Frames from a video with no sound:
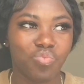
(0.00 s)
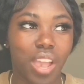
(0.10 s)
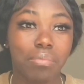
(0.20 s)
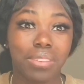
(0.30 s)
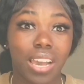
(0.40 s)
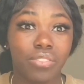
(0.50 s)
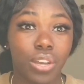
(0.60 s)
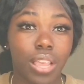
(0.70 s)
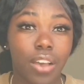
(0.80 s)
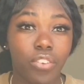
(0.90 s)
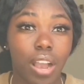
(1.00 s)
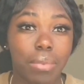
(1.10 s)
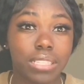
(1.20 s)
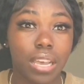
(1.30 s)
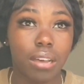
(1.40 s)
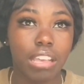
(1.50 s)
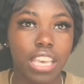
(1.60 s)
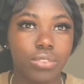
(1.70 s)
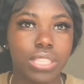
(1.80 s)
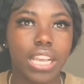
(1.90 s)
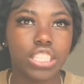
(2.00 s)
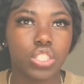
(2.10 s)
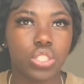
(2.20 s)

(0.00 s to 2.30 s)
I'm not even gonna lie, I forgot my time. I think it was like